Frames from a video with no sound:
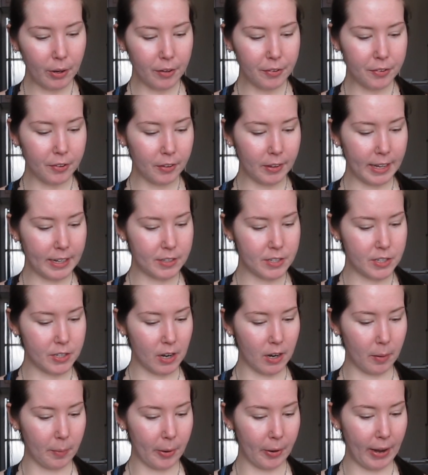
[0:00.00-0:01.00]
also like to
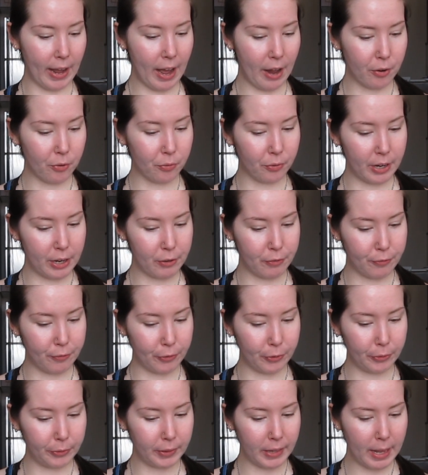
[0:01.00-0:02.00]
talk about how to read
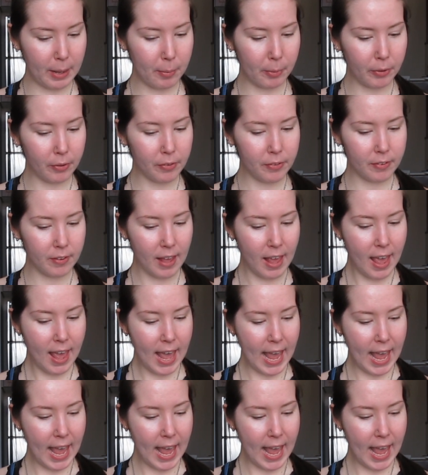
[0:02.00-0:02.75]
food labels